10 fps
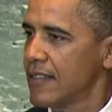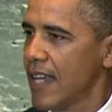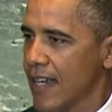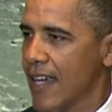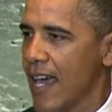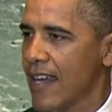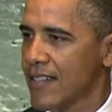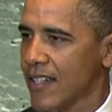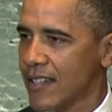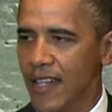dedicated
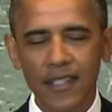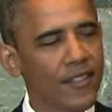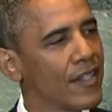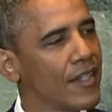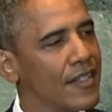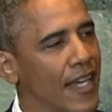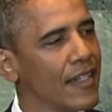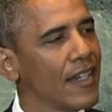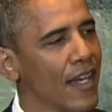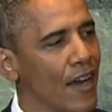as it is to the
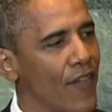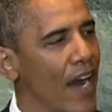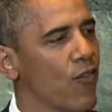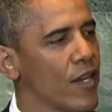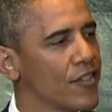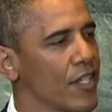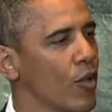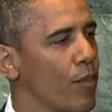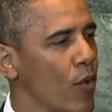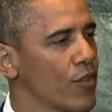dignity of every
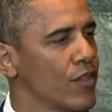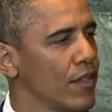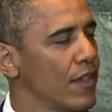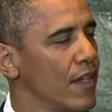single person,